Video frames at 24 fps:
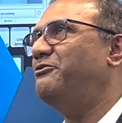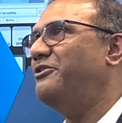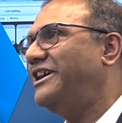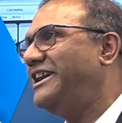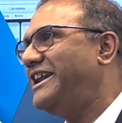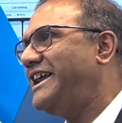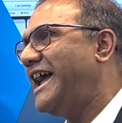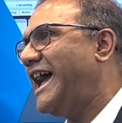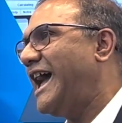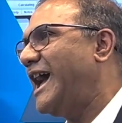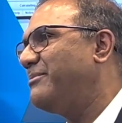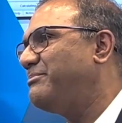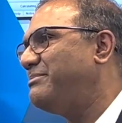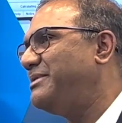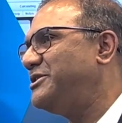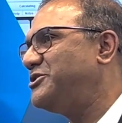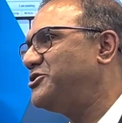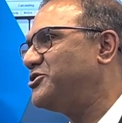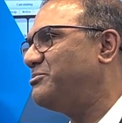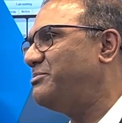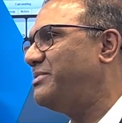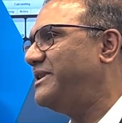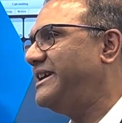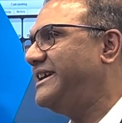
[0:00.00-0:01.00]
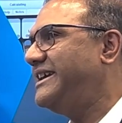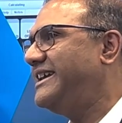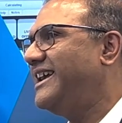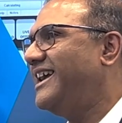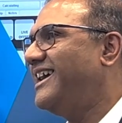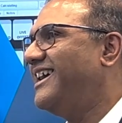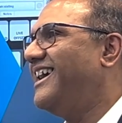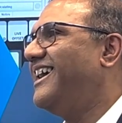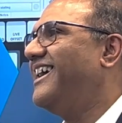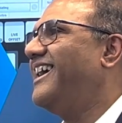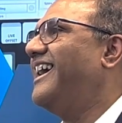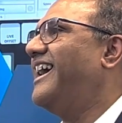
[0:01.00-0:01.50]
very happy to be
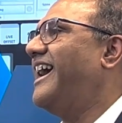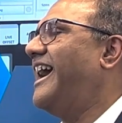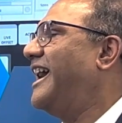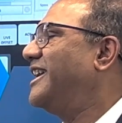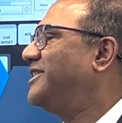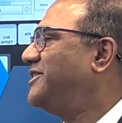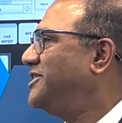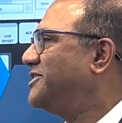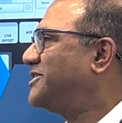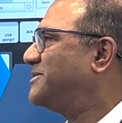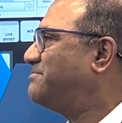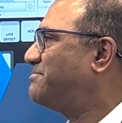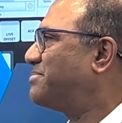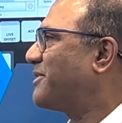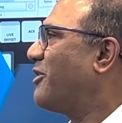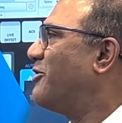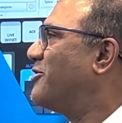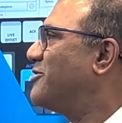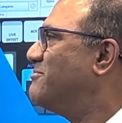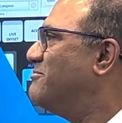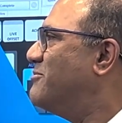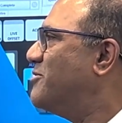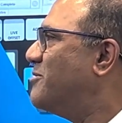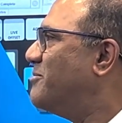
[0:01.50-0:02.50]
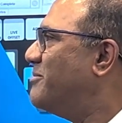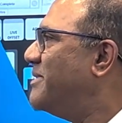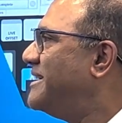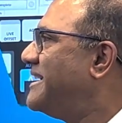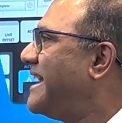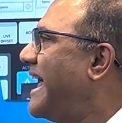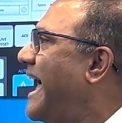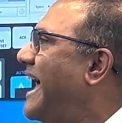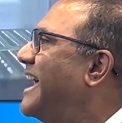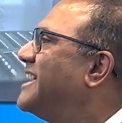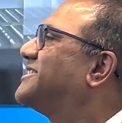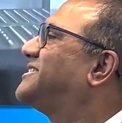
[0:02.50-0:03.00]
at this proud movement
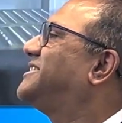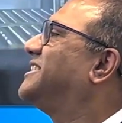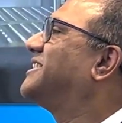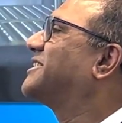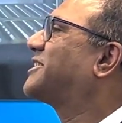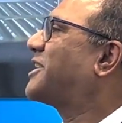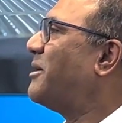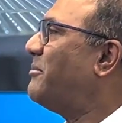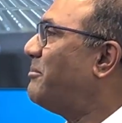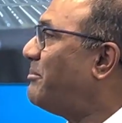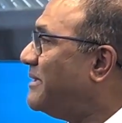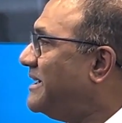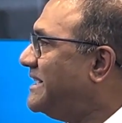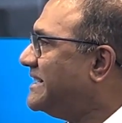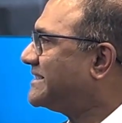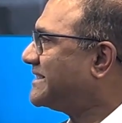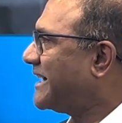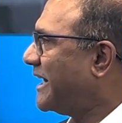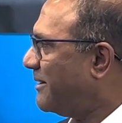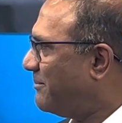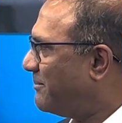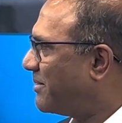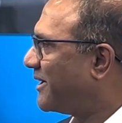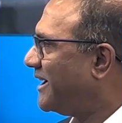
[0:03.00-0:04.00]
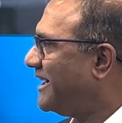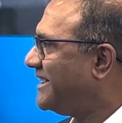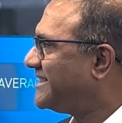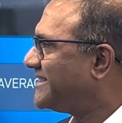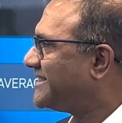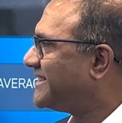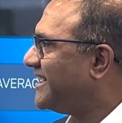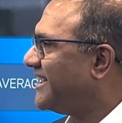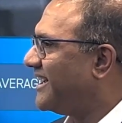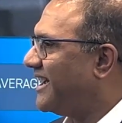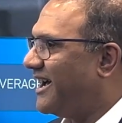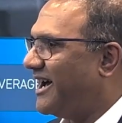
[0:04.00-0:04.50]
as the company
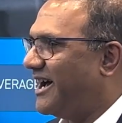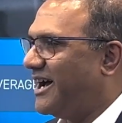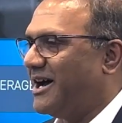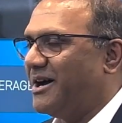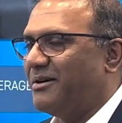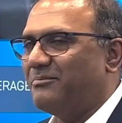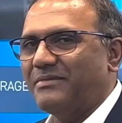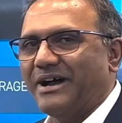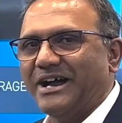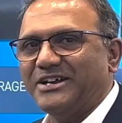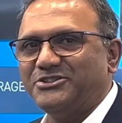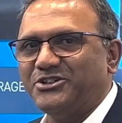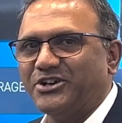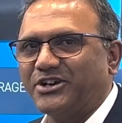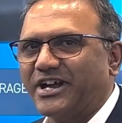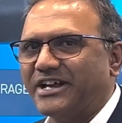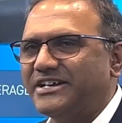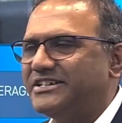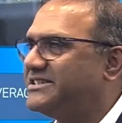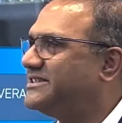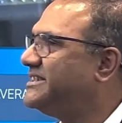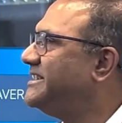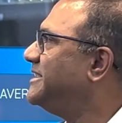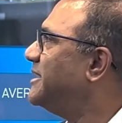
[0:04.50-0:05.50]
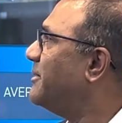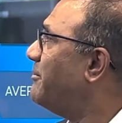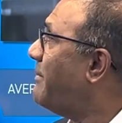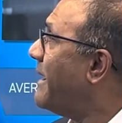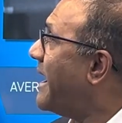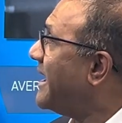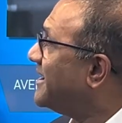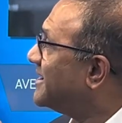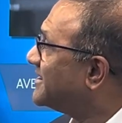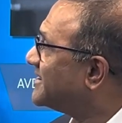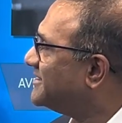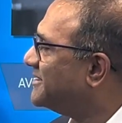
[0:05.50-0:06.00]
celebrates. As you can see the
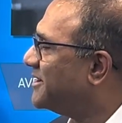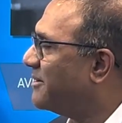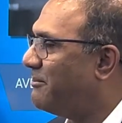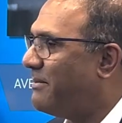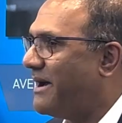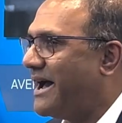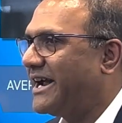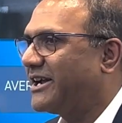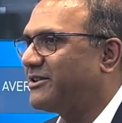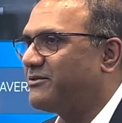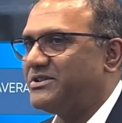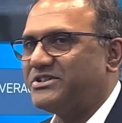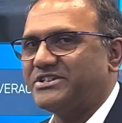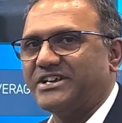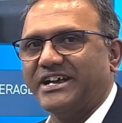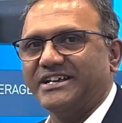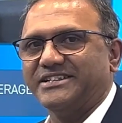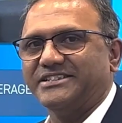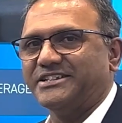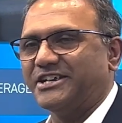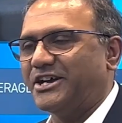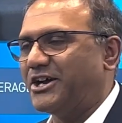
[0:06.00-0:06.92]
banners in the back which has